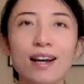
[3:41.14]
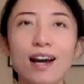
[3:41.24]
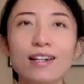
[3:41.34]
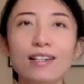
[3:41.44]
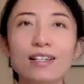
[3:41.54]

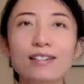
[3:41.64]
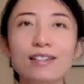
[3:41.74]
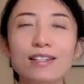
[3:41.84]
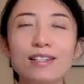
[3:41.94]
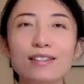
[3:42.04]
And in
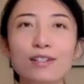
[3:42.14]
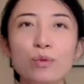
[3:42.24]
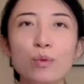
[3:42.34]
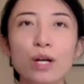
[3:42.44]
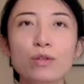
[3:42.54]
sitting
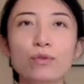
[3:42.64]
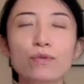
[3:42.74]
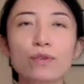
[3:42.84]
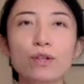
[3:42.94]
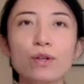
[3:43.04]
this way, you
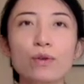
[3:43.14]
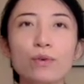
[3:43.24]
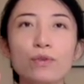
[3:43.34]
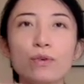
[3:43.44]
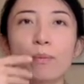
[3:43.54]

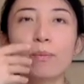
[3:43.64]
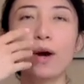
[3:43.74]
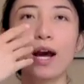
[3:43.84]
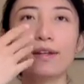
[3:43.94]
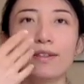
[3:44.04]
feel your
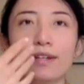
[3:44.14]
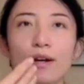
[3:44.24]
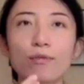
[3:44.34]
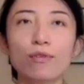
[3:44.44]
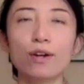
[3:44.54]
breath
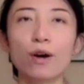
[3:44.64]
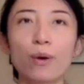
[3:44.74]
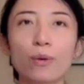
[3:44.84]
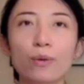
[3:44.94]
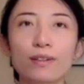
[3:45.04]
can
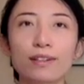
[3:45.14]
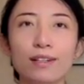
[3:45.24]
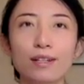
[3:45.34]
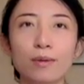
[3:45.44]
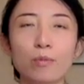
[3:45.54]
flow
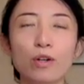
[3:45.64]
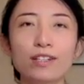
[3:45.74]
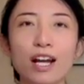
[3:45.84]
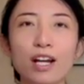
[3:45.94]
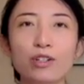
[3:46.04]

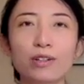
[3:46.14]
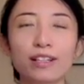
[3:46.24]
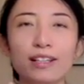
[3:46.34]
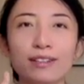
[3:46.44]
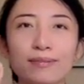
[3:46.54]
more
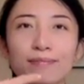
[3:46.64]
naturally.